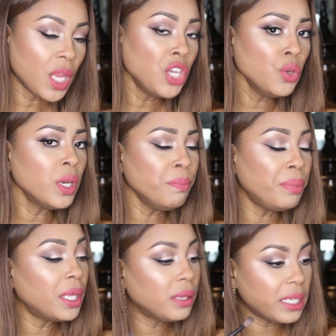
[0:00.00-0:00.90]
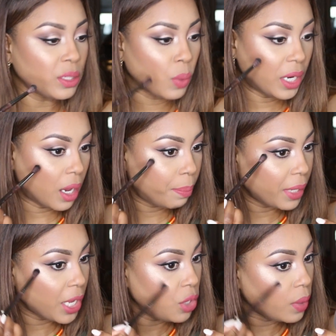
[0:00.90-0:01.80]
you can build this one up.
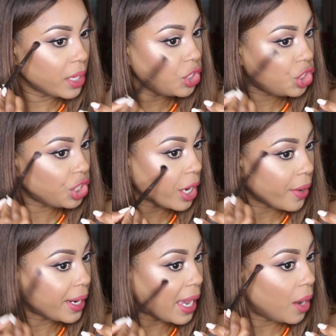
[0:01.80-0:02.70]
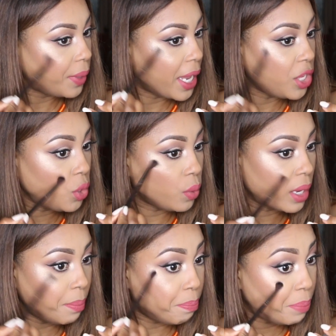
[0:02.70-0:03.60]
Like, you can share it out and you
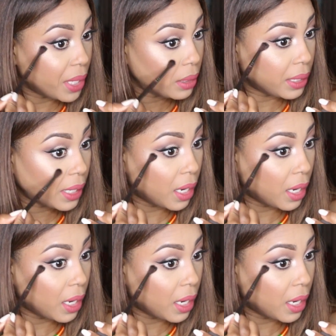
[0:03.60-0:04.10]
can build it